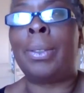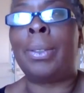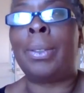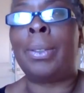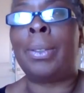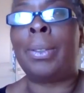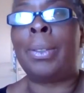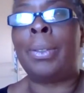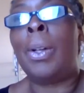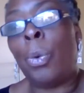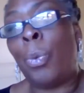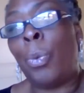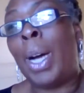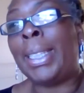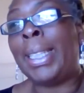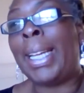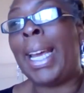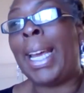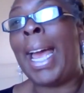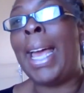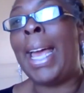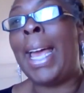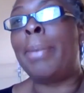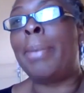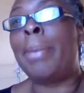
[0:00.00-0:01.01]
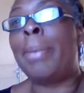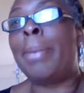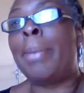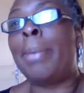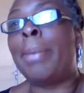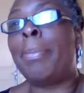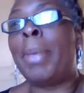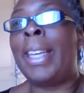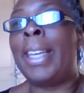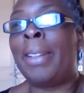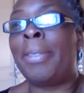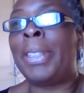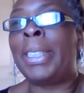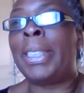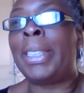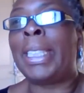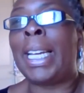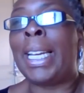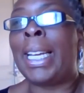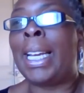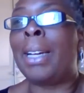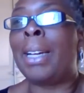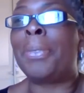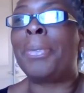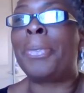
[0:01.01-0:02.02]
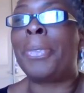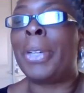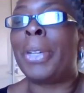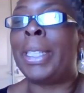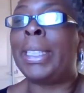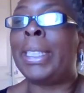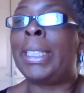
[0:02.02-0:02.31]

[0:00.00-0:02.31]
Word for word: One one came in the other day,